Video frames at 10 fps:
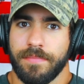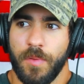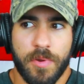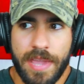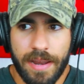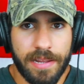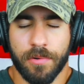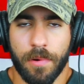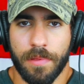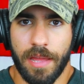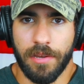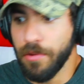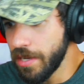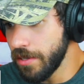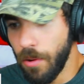You can't ignore that.
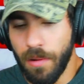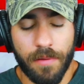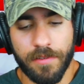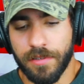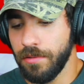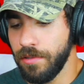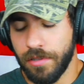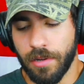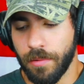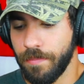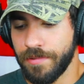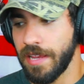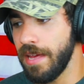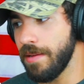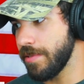You can go off and do, you know,
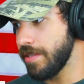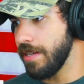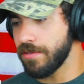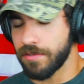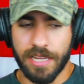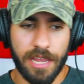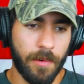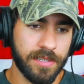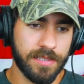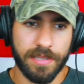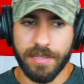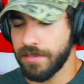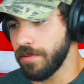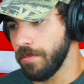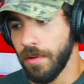say it was this or say it wasn't
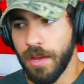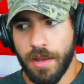this or,